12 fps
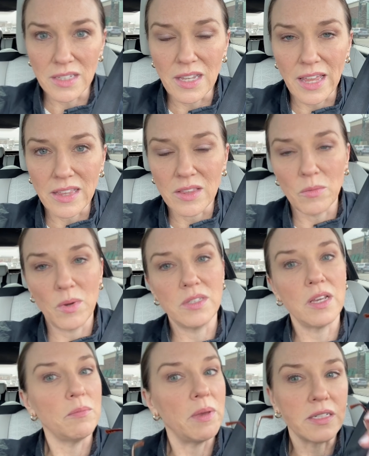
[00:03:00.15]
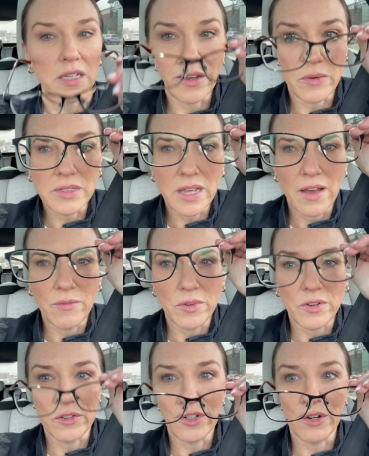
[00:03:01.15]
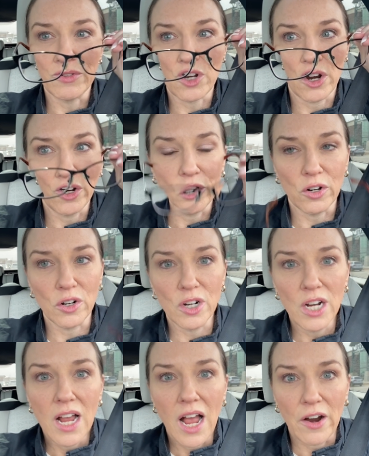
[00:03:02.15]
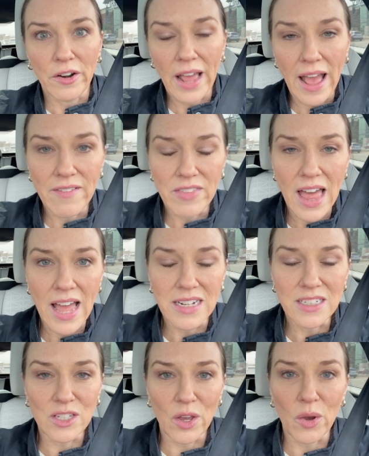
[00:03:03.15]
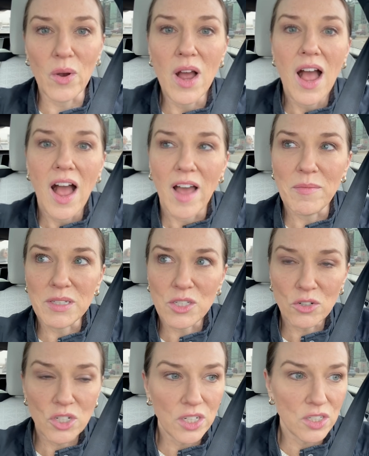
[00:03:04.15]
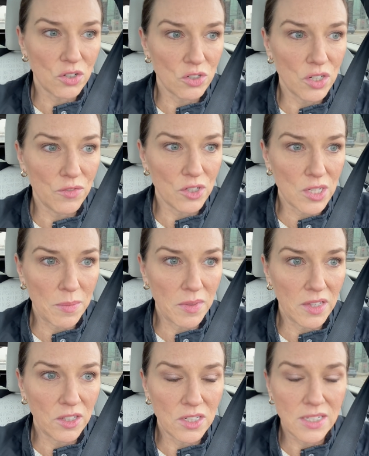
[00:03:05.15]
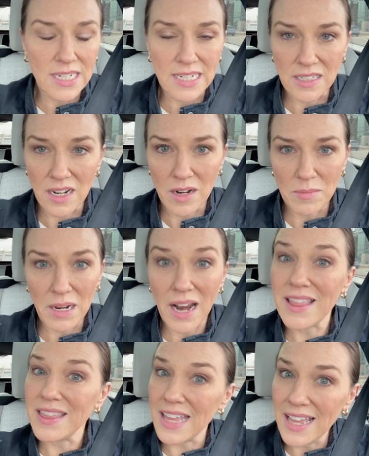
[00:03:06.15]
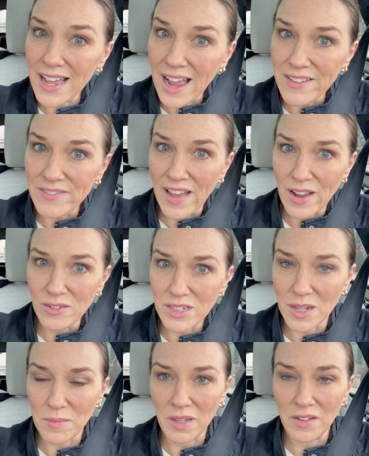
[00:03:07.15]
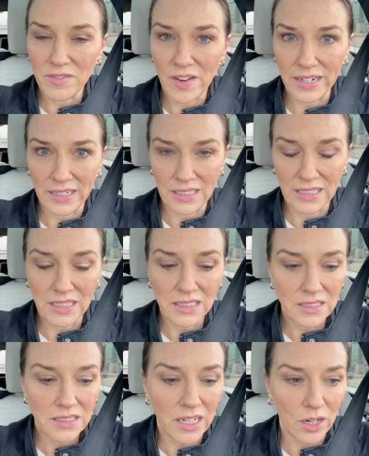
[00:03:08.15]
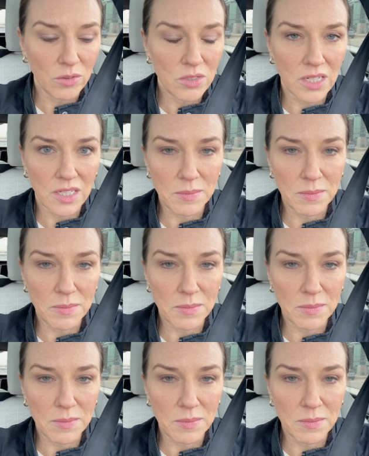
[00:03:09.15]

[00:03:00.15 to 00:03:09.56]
like the ones I basically always have with are, you know, darker. I already have that. So I've been searching and searching for something that looked decent on me. I think I found something finally, you know, six